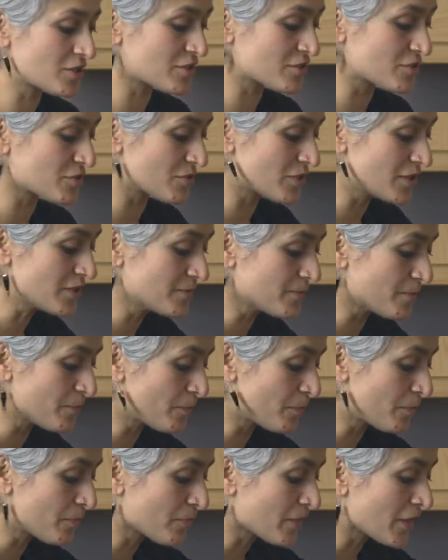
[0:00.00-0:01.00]
into it
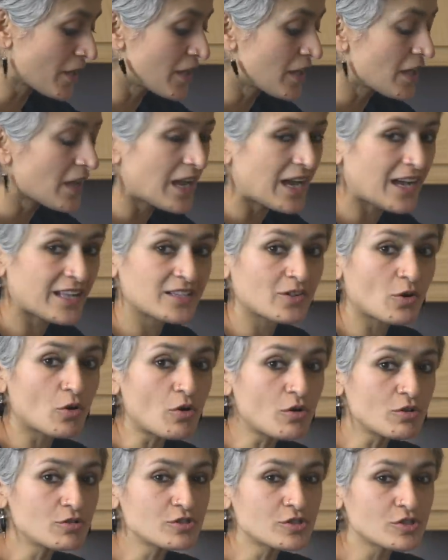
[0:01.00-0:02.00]
and
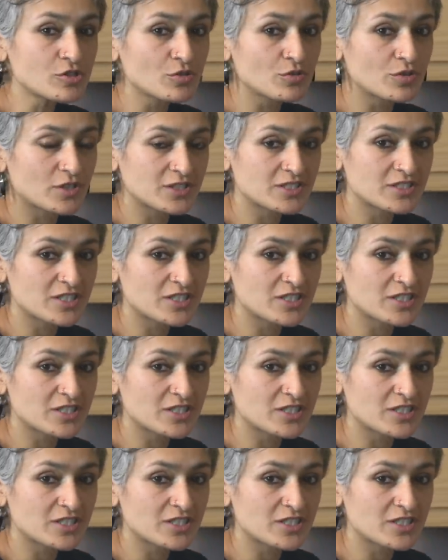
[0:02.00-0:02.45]
also a